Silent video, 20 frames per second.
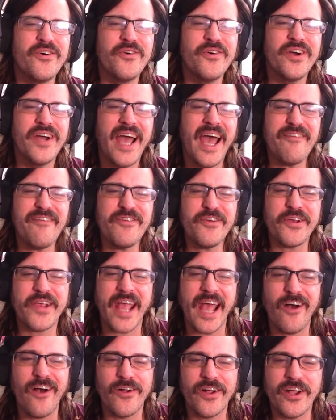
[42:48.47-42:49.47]
after
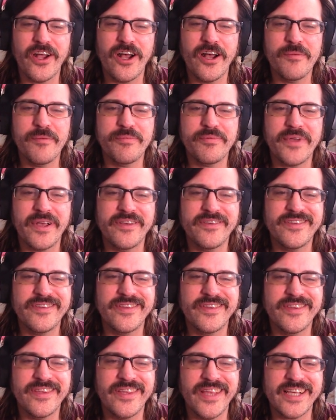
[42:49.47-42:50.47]
Cal Cup,
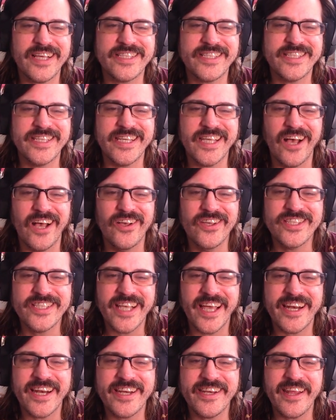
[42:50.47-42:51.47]
SCL is
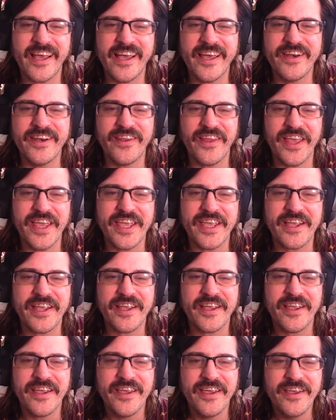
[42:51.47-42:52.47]
kind of done.
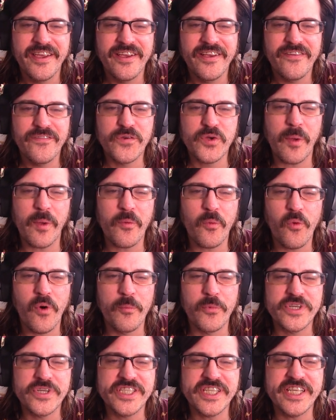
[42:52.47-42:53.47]
Like, there's probably one
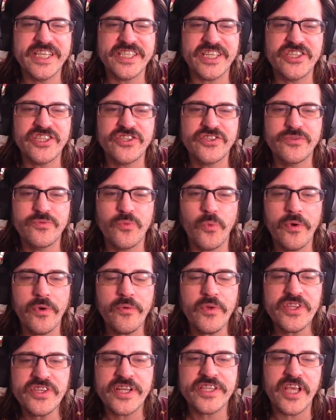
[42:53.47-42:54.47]
more season. Well,
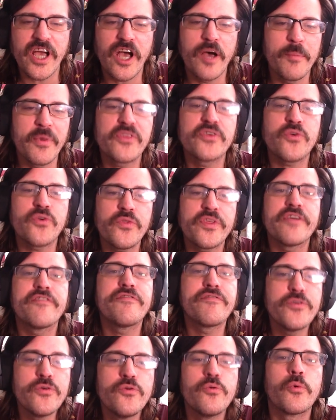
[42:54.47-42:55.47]
it's not done, but there's only a
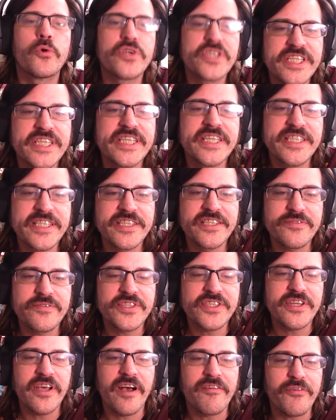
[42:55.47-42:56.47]
few more seasons of
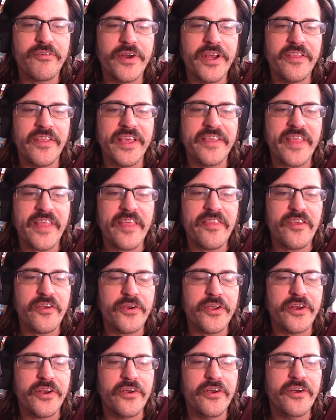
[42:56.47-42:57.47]
stuff, right? Like that
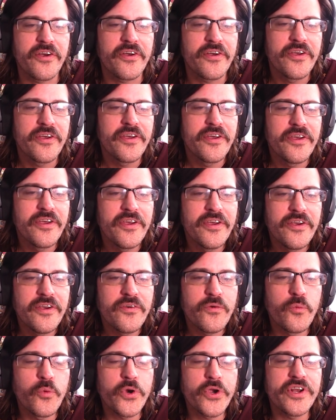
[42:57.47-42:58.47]

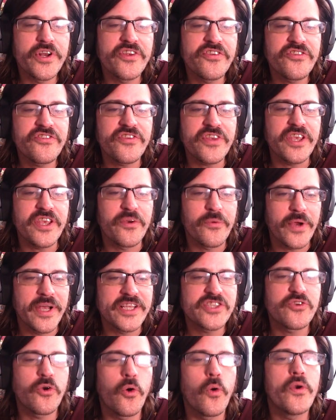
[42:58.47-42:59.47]
we're going to see, right?
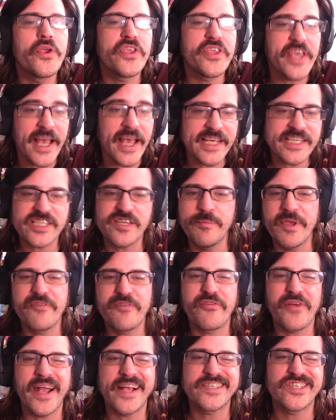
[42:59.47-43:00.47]
So yes, it may
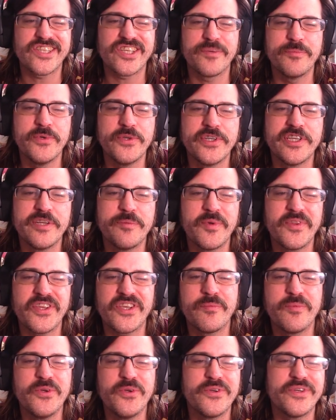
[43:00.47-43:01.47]
fracture the community, but the community